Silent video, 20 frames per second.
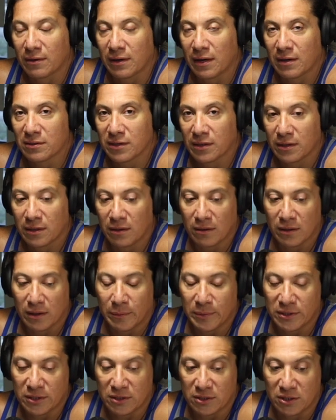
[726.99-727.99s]
and I was like, you know what,
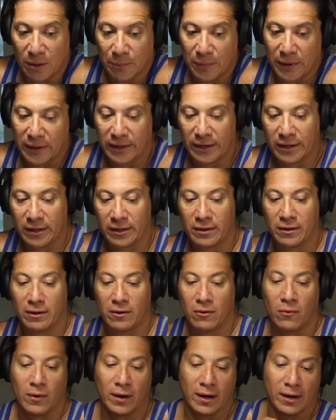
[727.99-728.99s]
let me just jump on here.
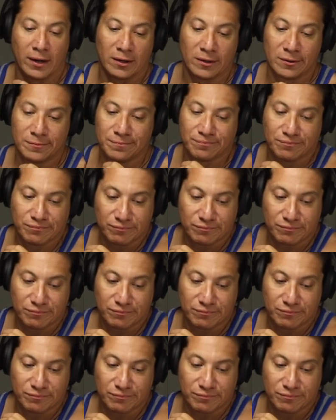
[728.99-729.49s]
Well,